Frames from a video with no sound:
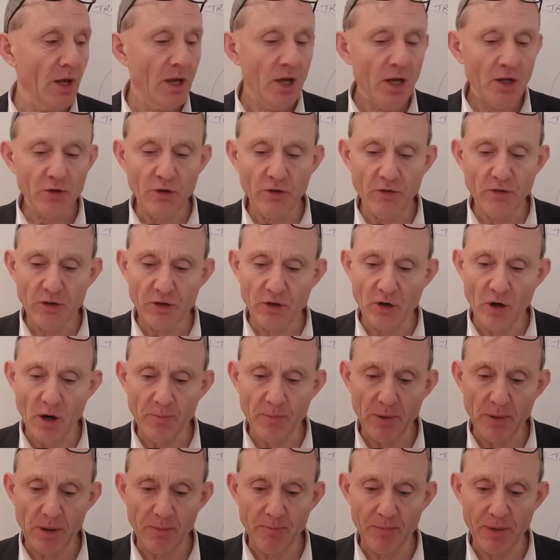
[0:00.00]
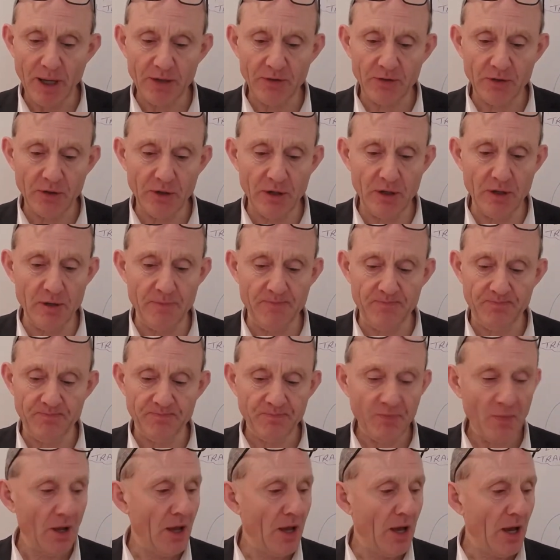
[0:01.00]
to the top of the plant.
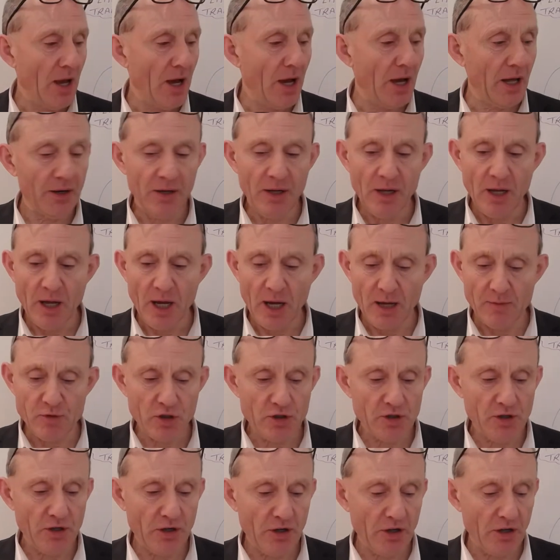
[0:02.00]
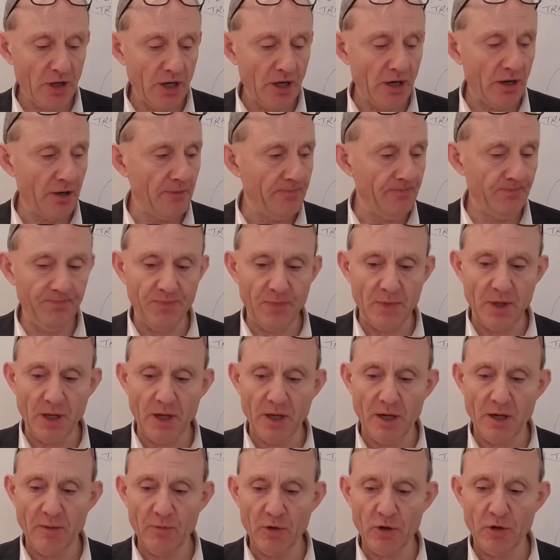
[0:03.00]
And I'm just looking here,
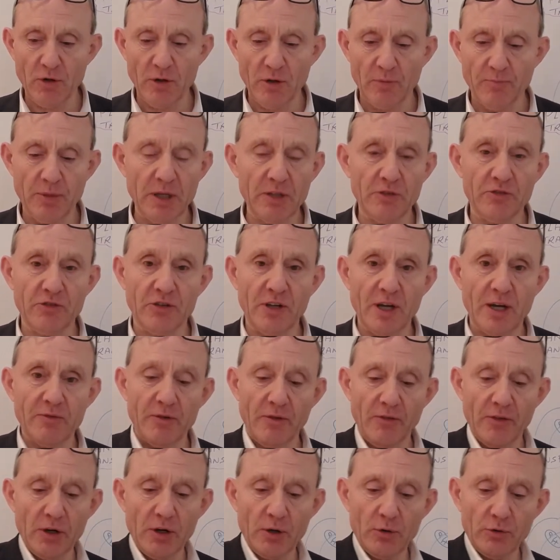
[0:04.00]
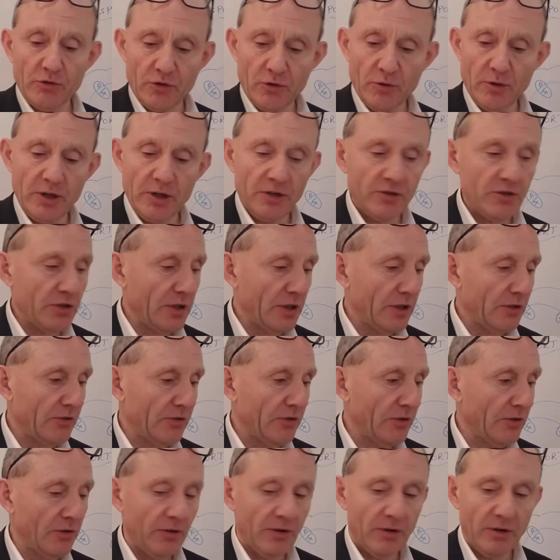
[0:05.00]
I'm looking at page 7 in the notes, cohesion
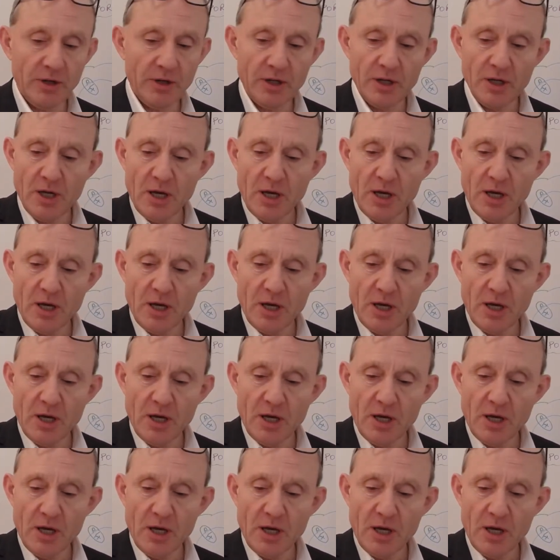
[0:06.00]
tension theory,